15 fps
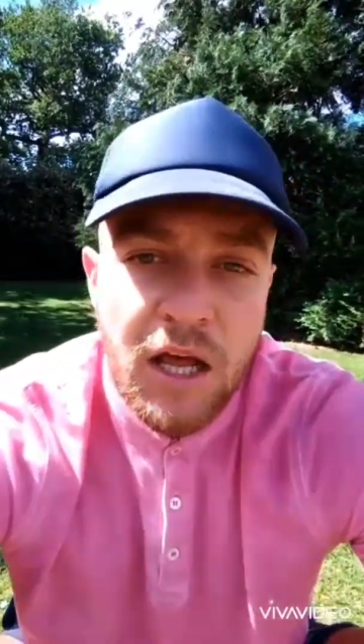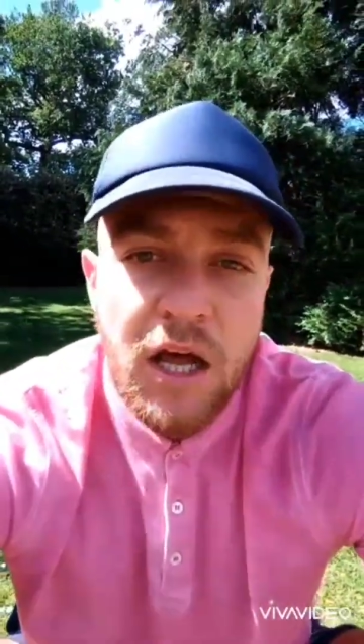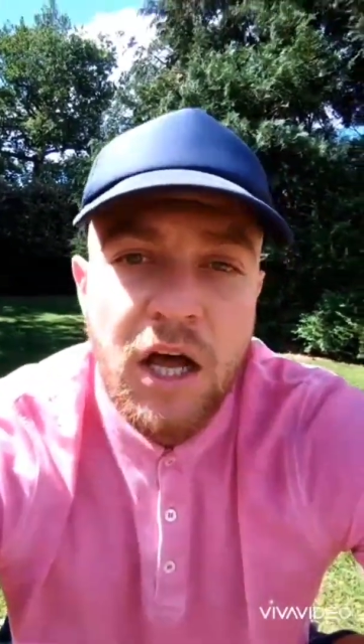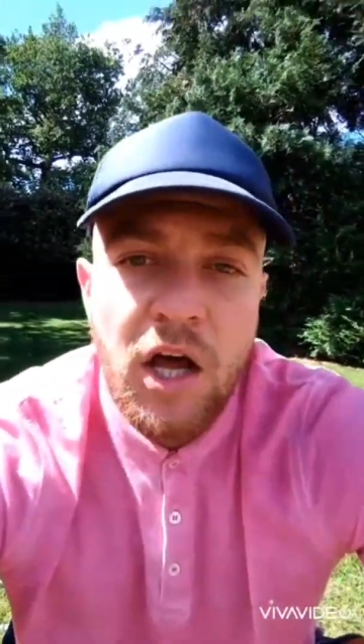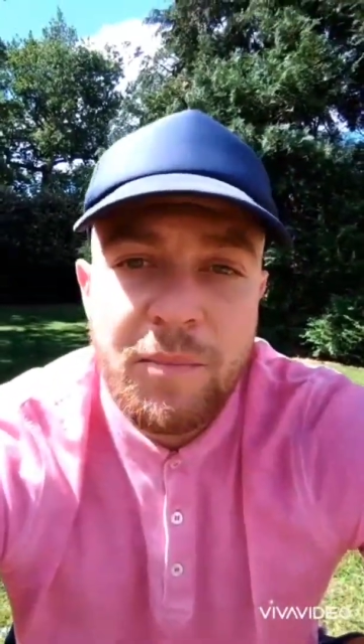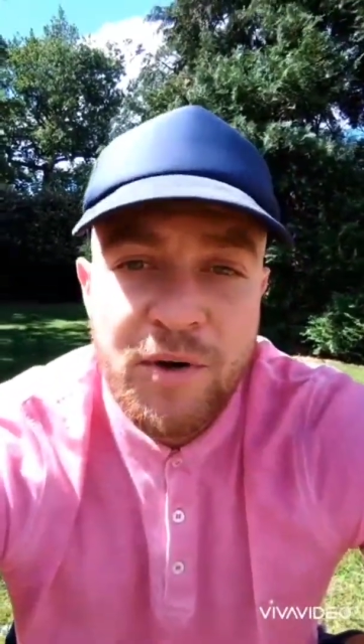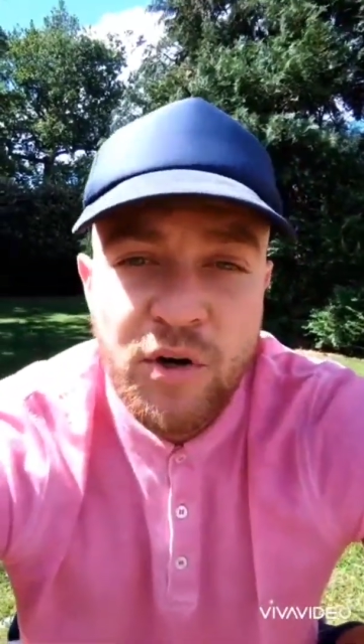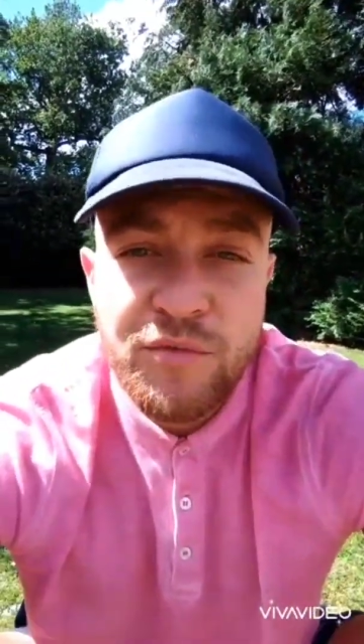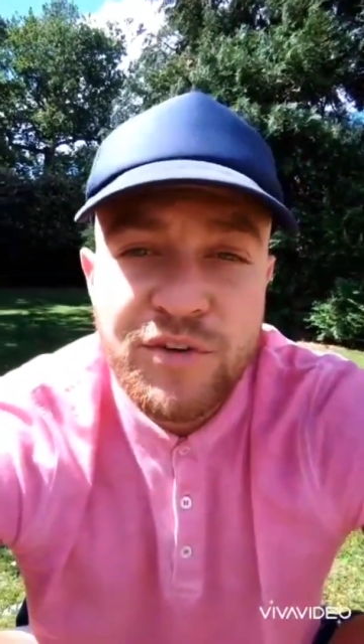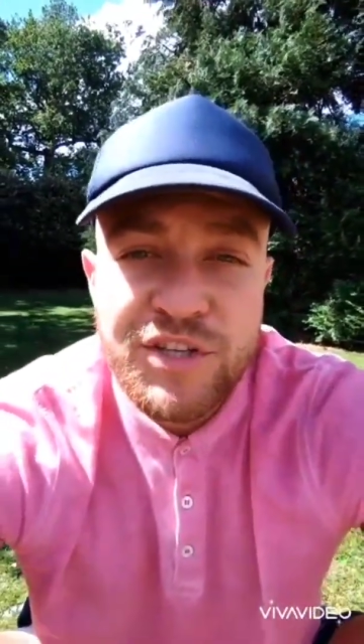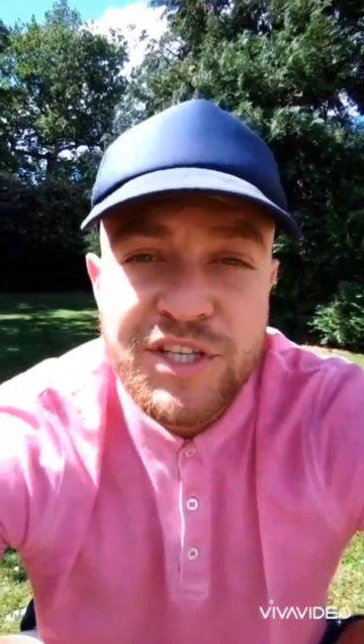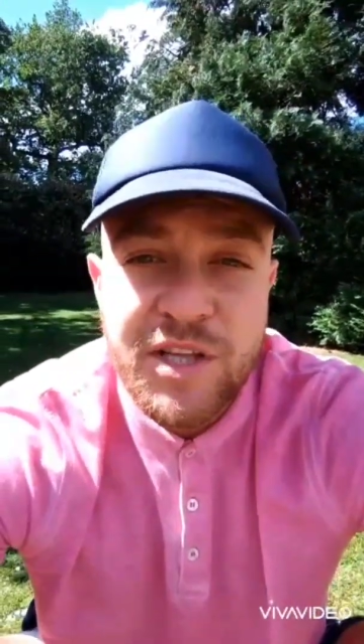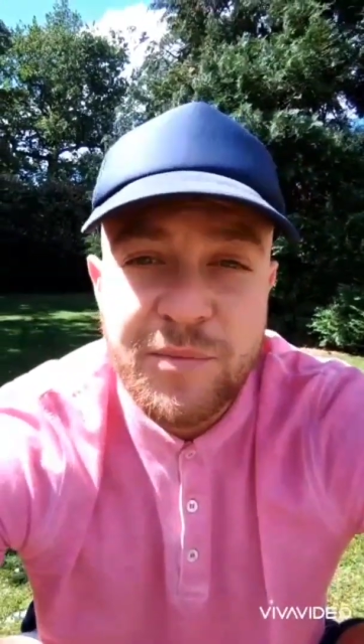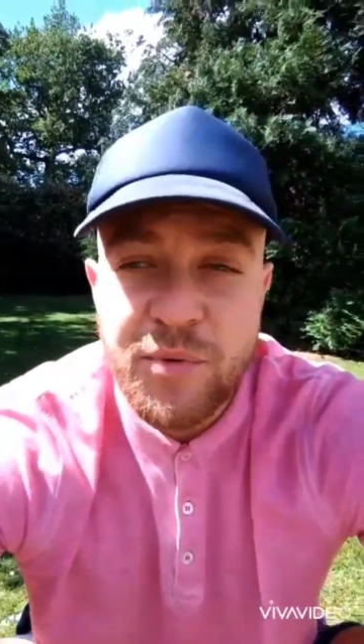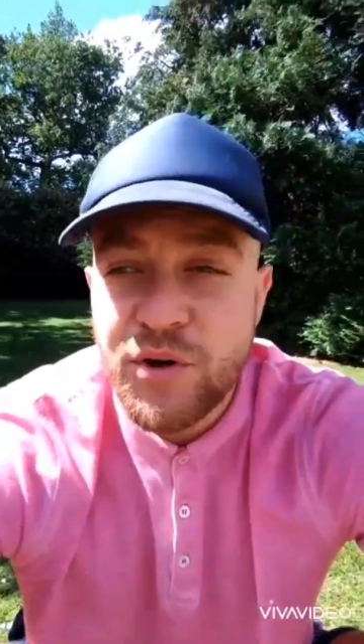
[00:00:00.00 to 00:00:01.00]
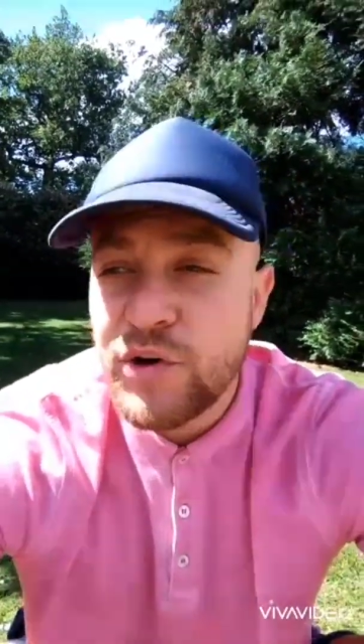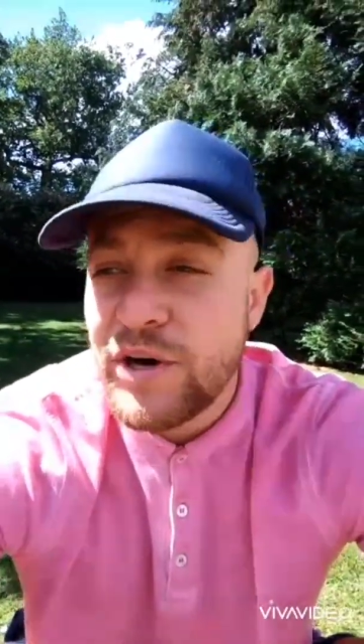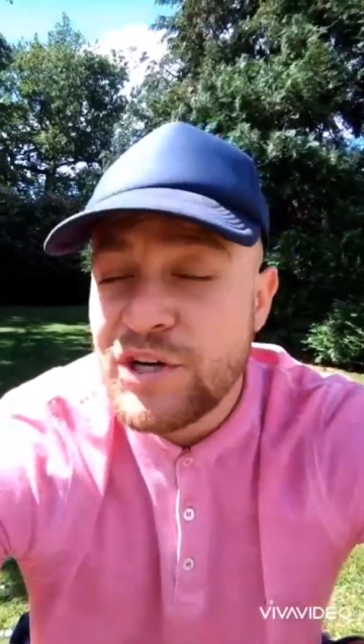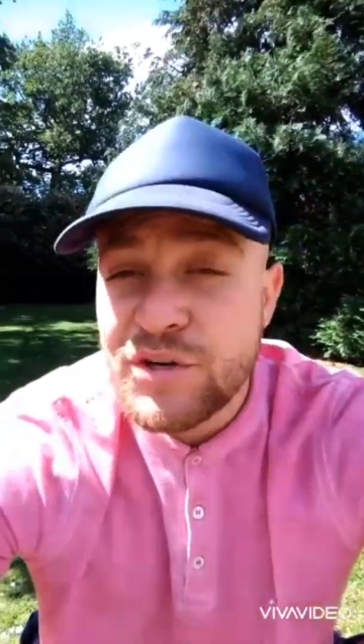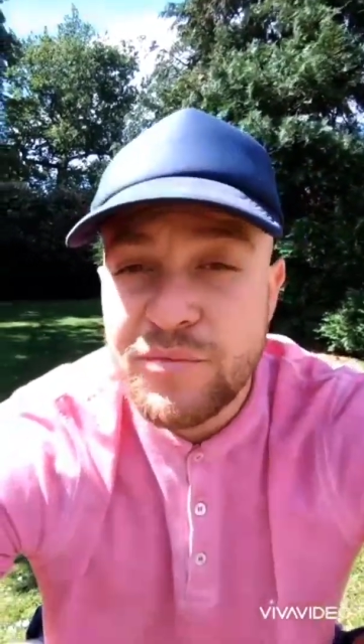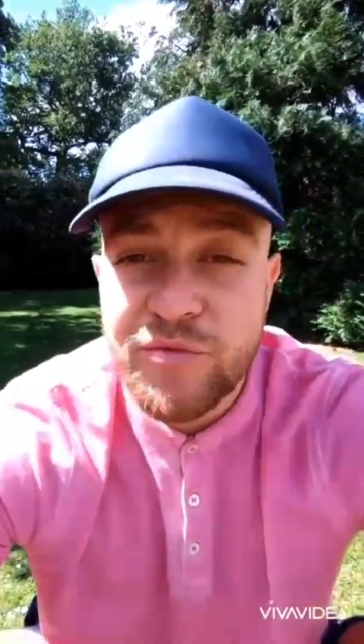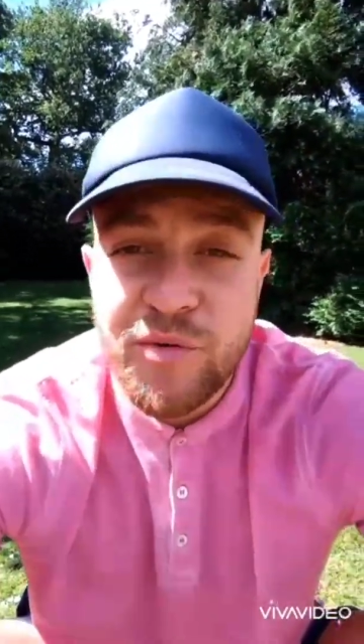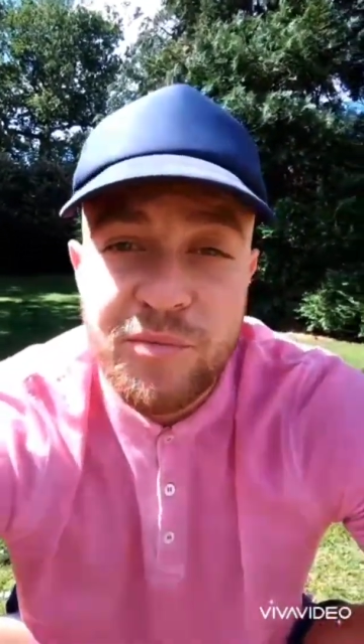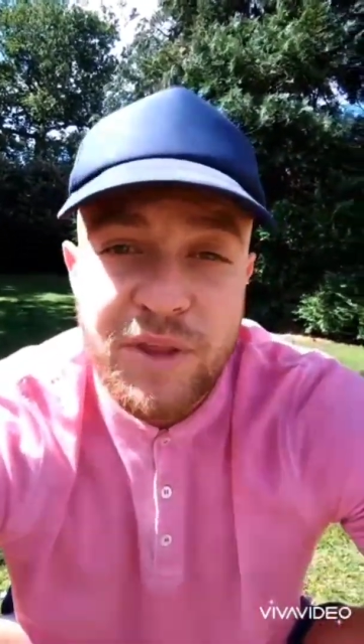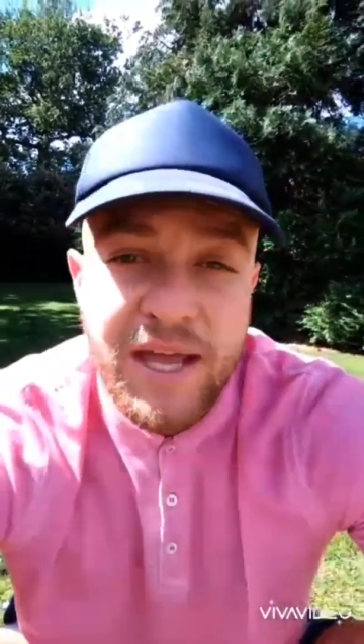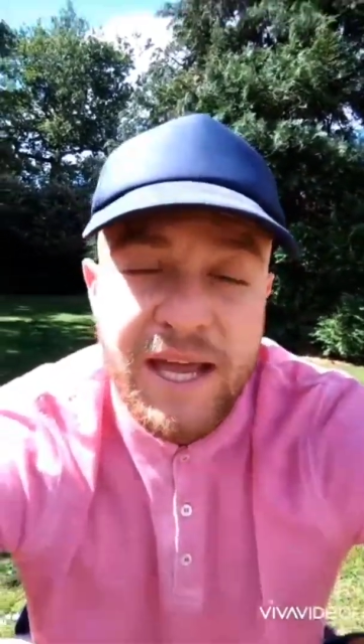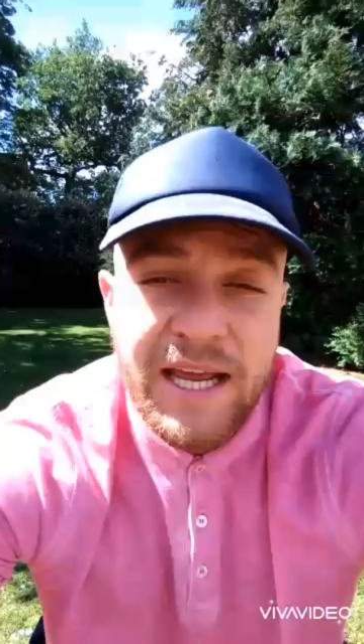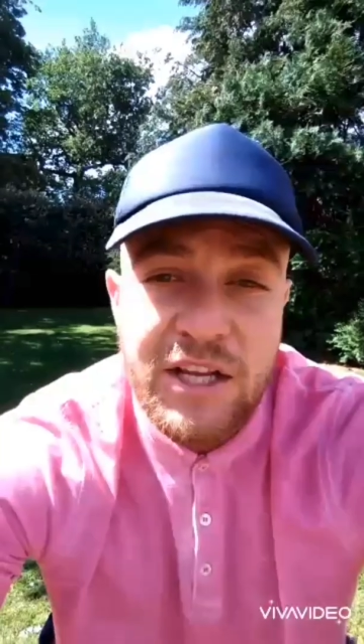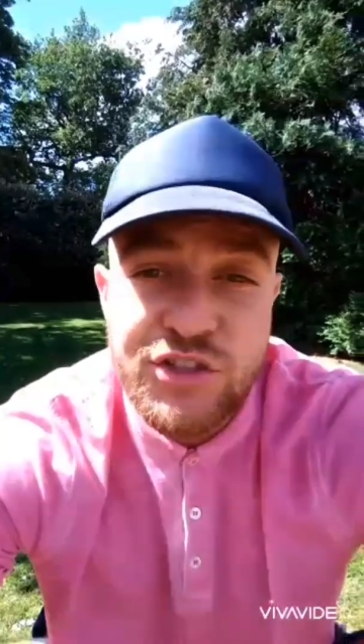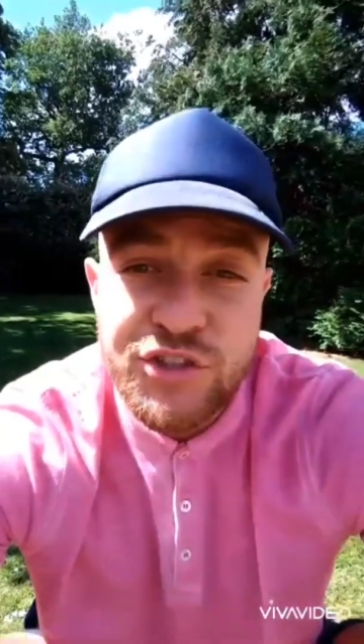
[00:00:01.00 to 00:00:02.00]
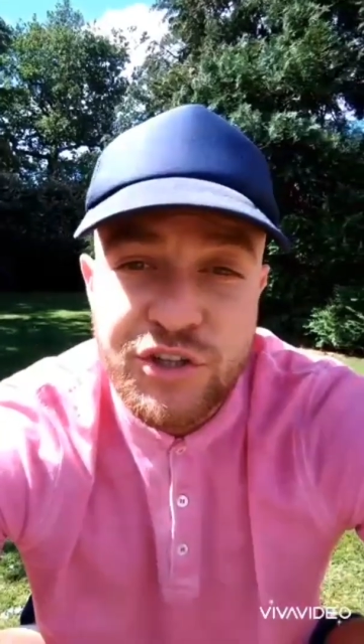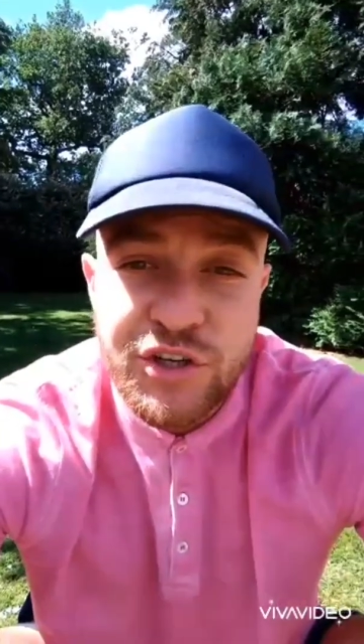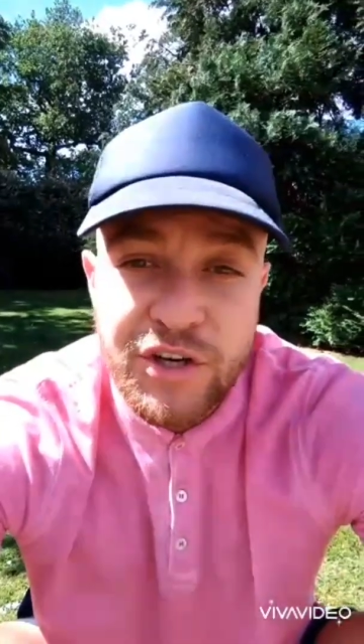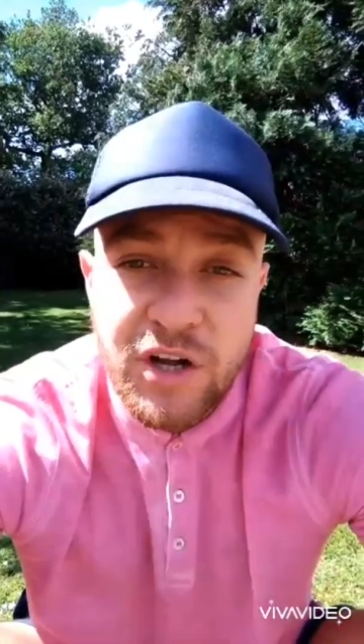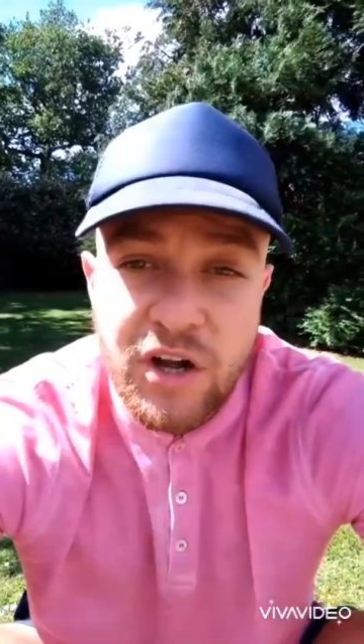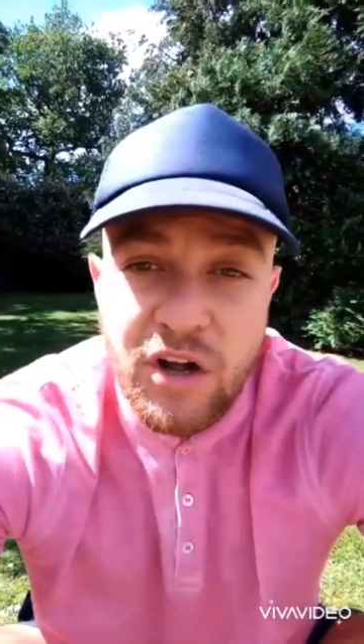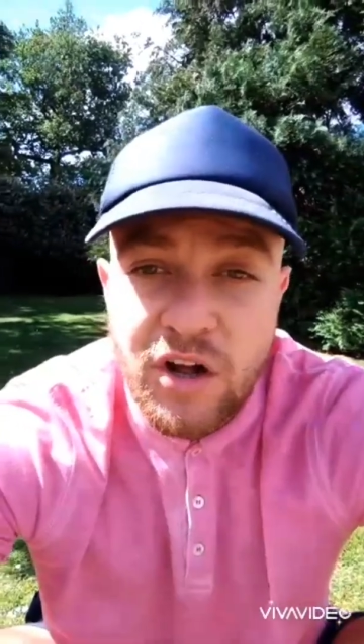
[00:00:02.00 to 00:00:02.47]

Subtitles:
and obviously the progression from there is you're going to